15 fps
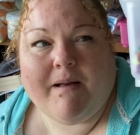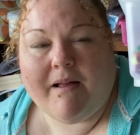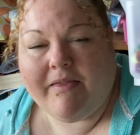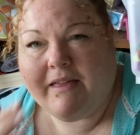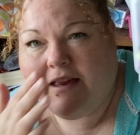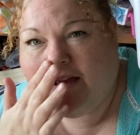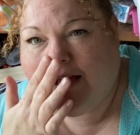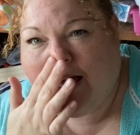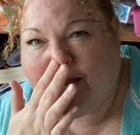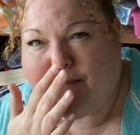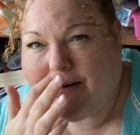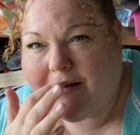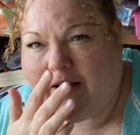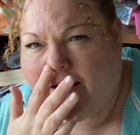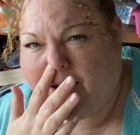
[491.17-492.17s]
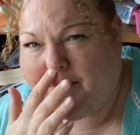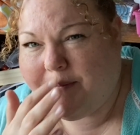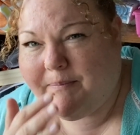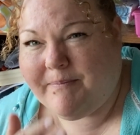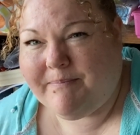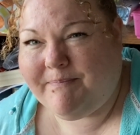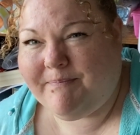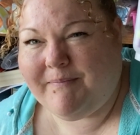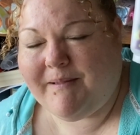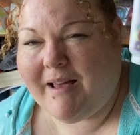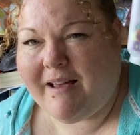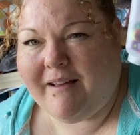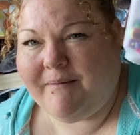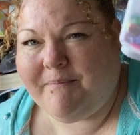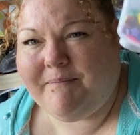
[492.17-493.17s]
They get them in like
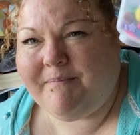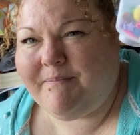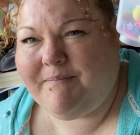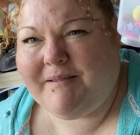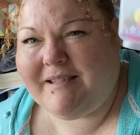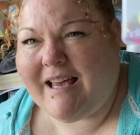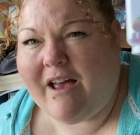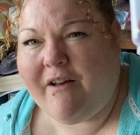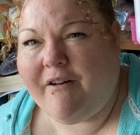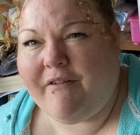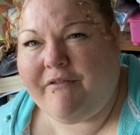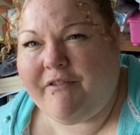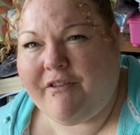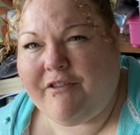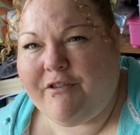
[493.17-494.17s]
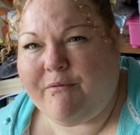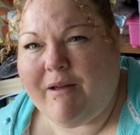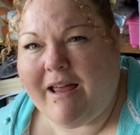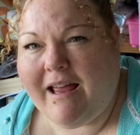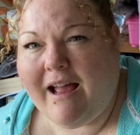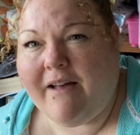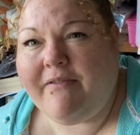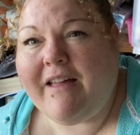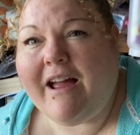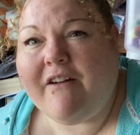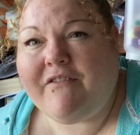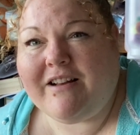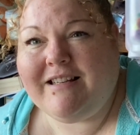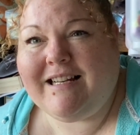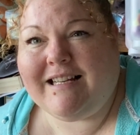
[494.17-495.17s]
a set of 3, and they are
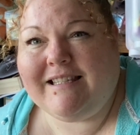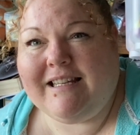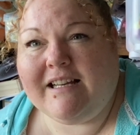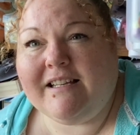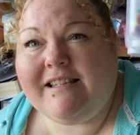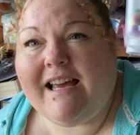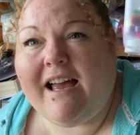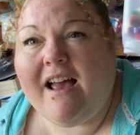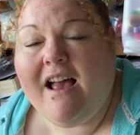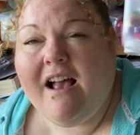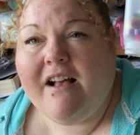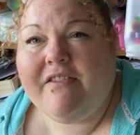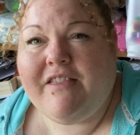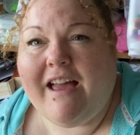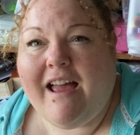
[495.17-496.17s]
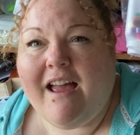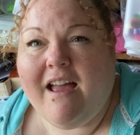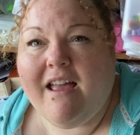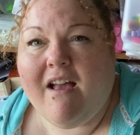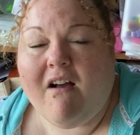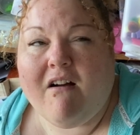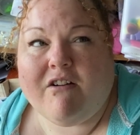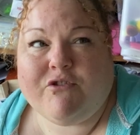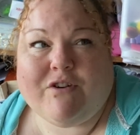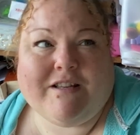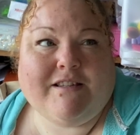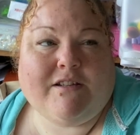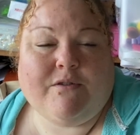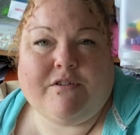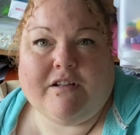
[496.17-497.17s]
fantastic because they are
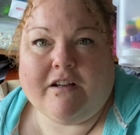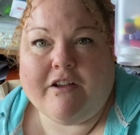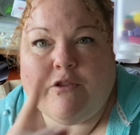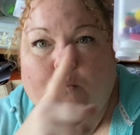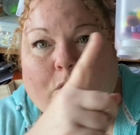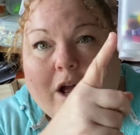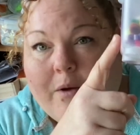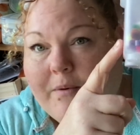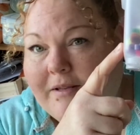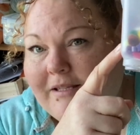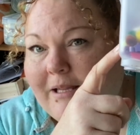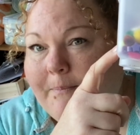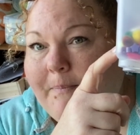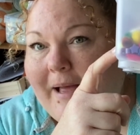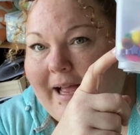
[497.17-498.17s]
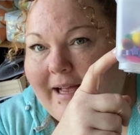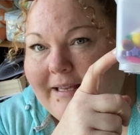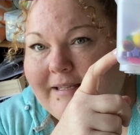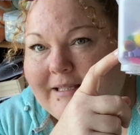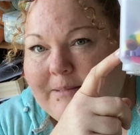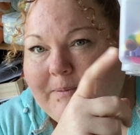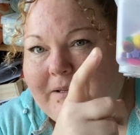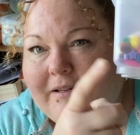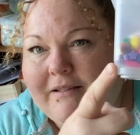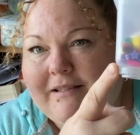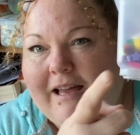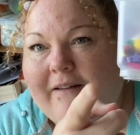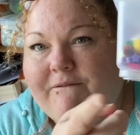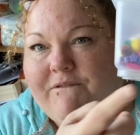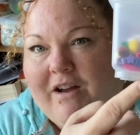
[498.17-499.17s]
translucent. Like the white ones are the best because
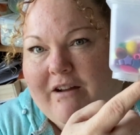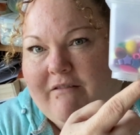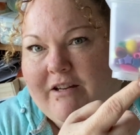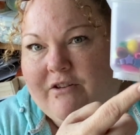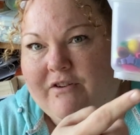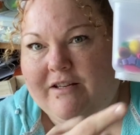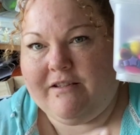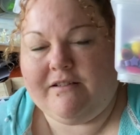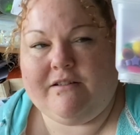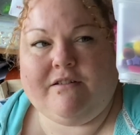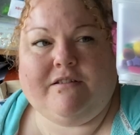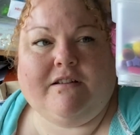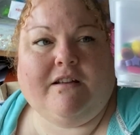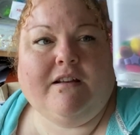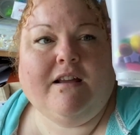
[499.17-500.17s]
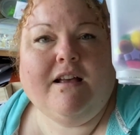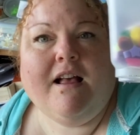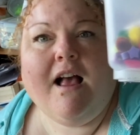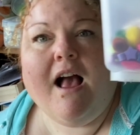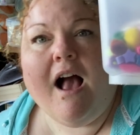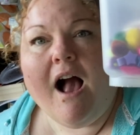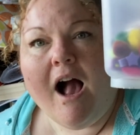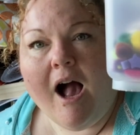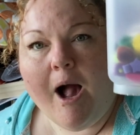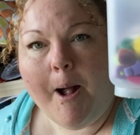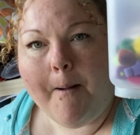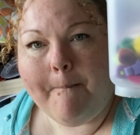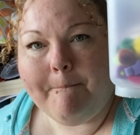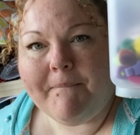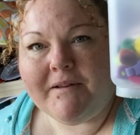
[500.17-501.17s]
they're very translucent.
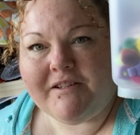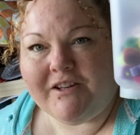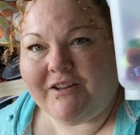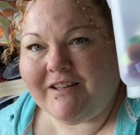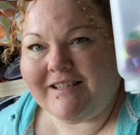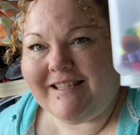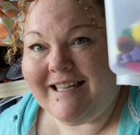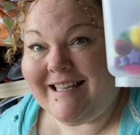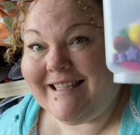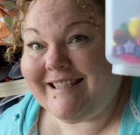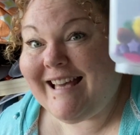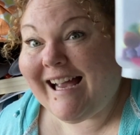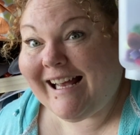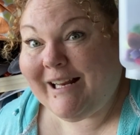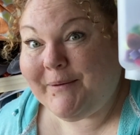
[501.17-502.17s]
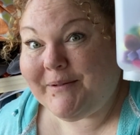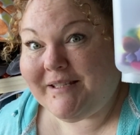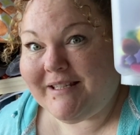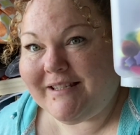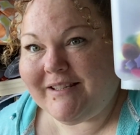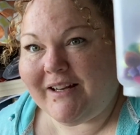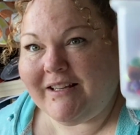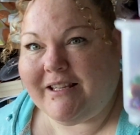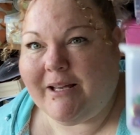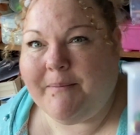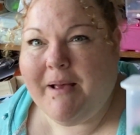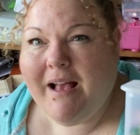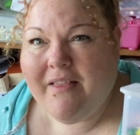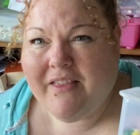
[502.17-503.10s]
So you can see exactly what's inside them.